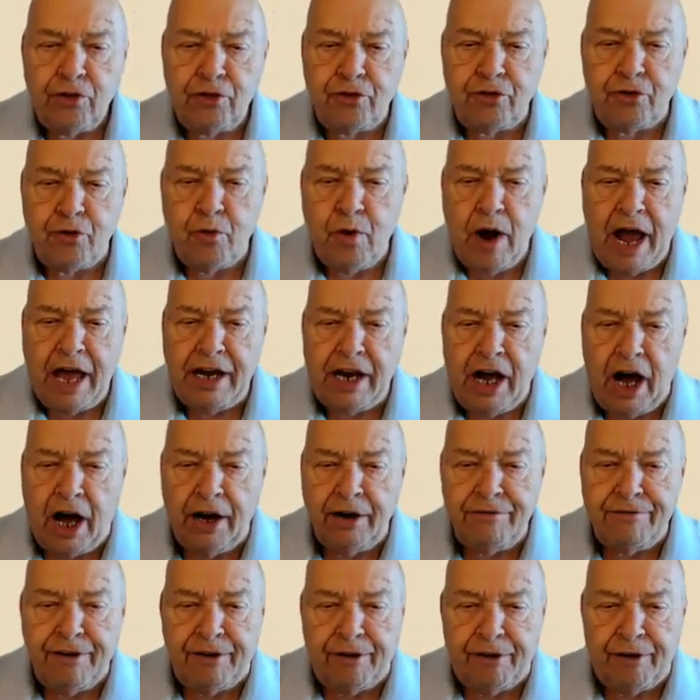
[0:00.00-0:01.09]
through an
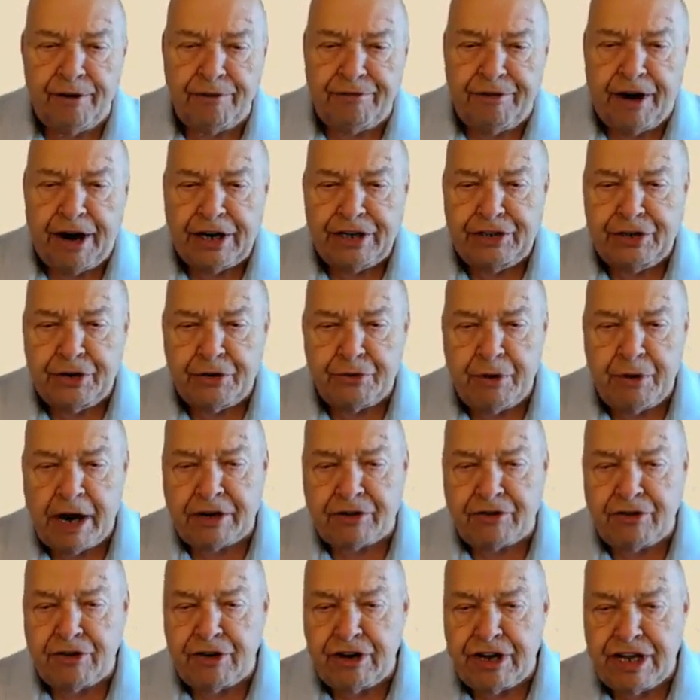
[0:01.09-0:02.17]
unverified
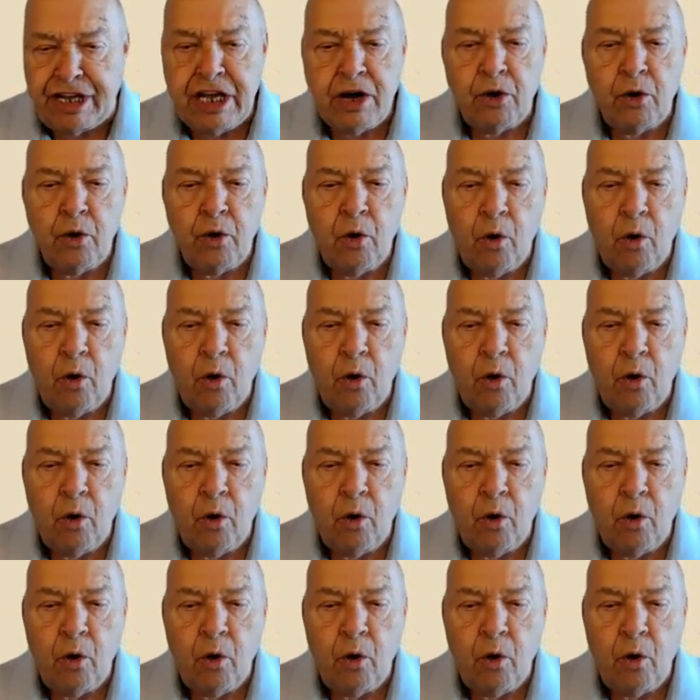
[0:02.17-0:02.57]
directory